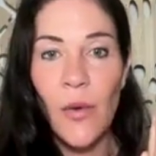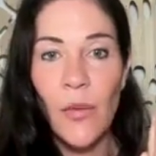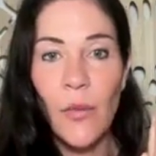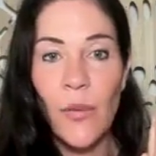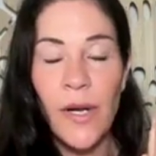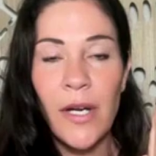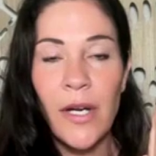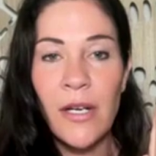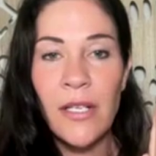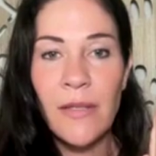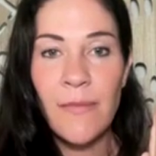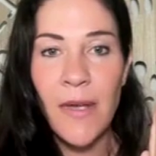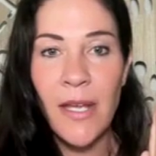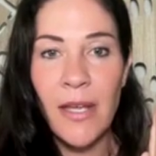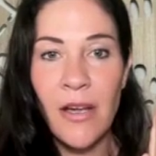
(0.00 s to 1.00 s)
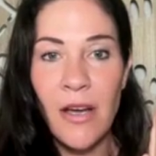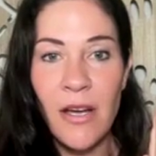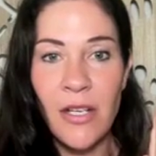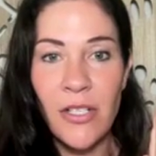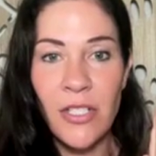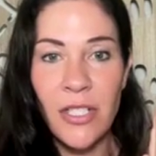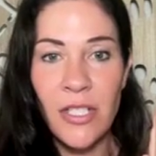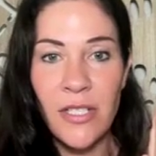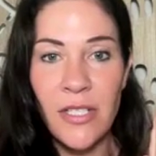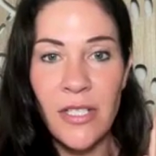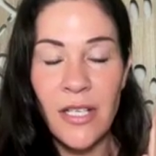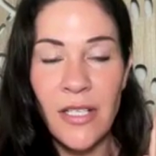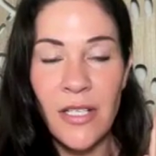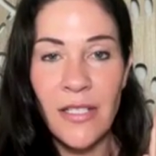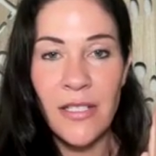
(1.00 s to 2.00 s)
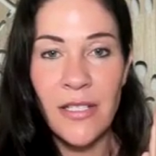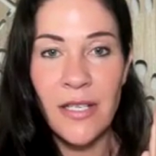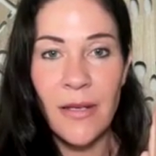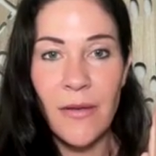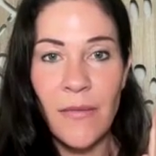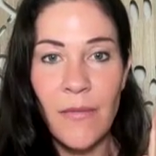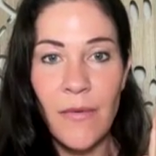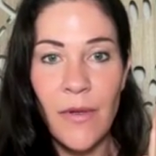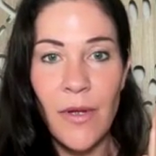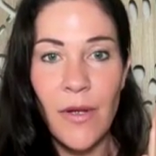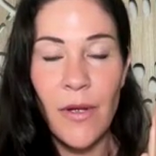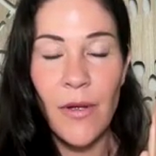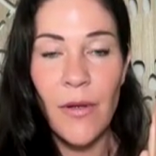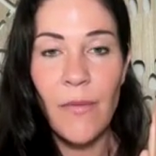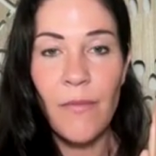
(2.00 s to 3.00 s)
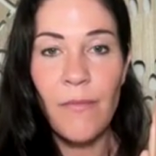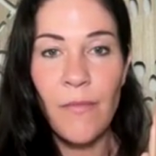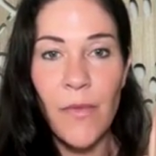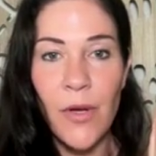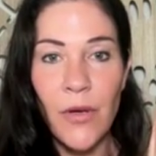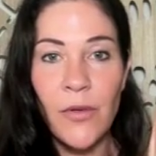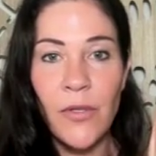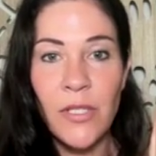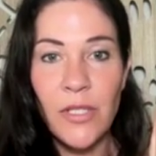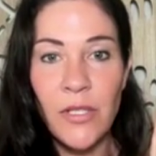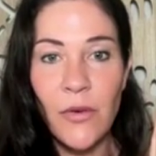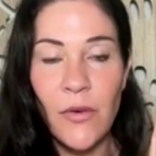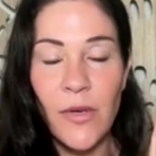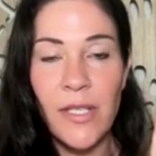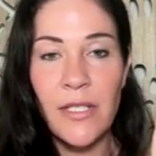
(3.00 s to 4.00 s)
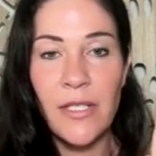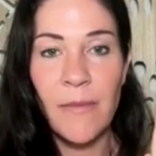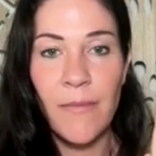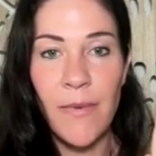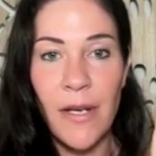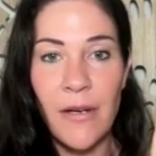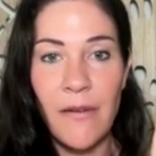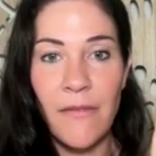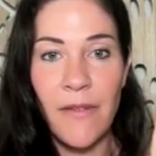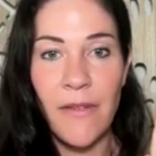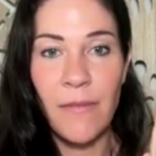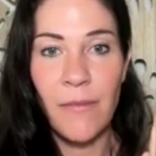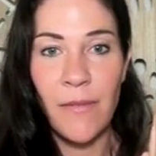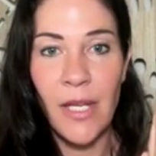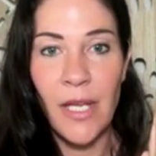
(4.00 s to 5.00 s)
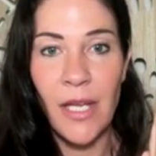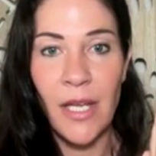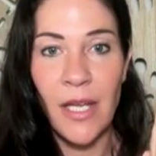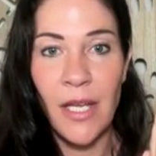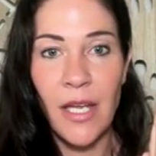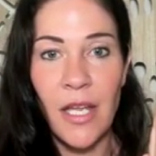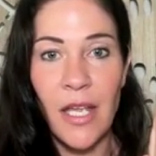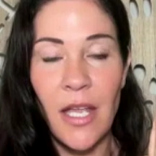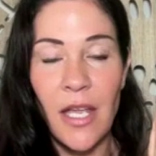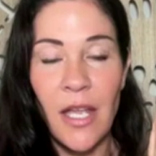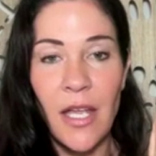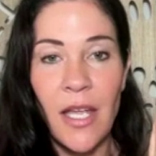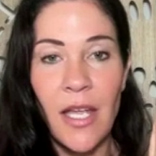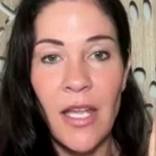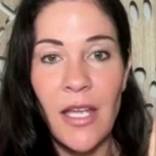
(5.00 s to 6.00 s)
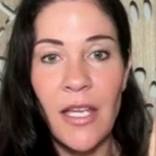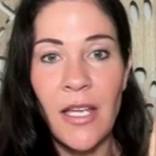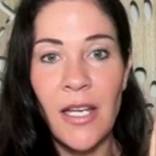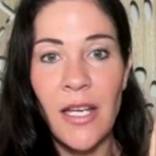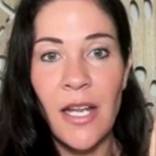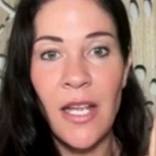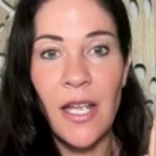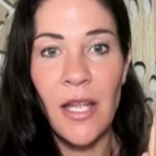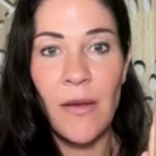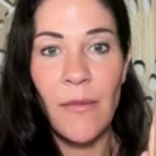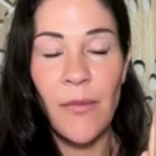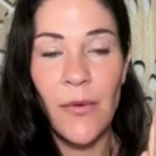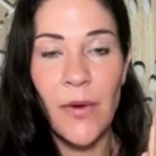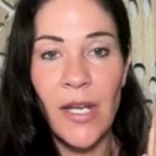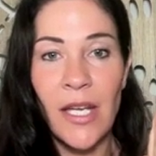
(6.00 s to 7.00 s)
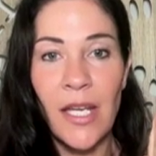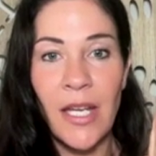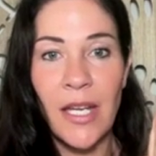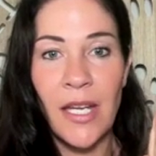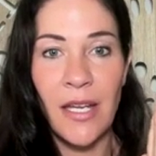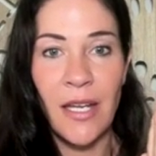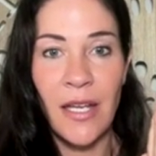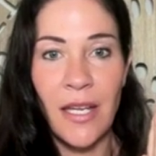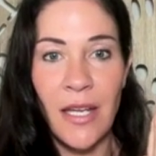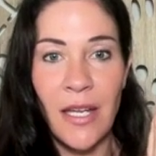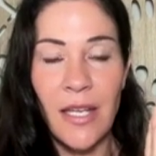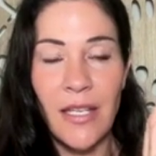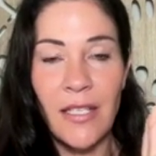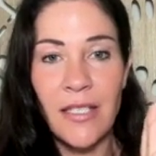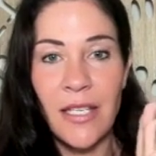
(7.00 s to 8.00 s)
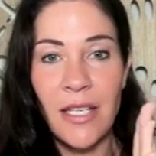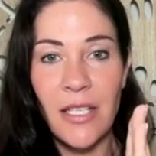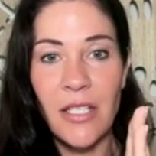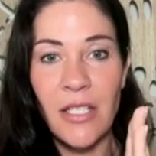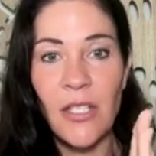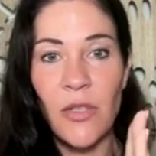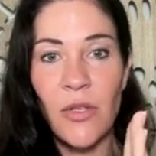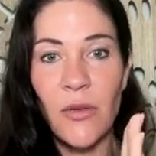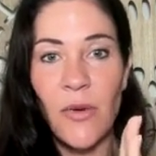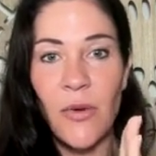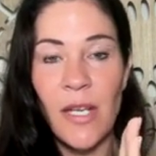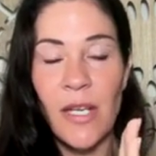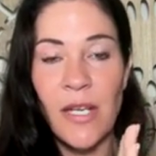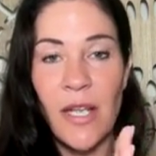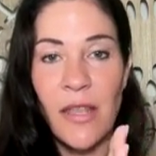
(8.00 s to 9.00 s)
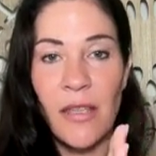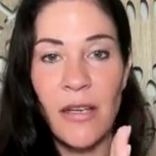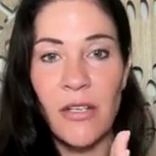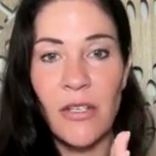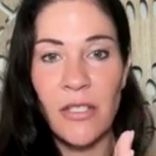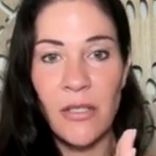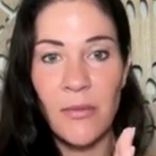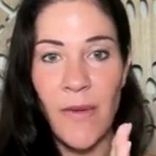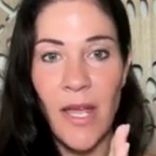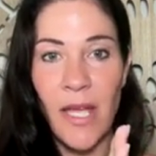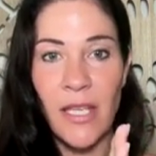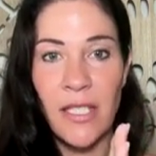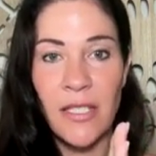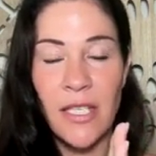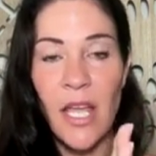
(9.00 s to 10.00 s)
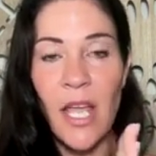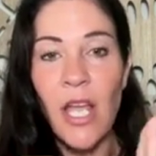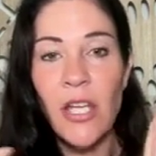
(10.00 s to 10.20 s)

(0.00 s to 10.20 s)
where is my consciousness most going to benefit me in bringing it to another space?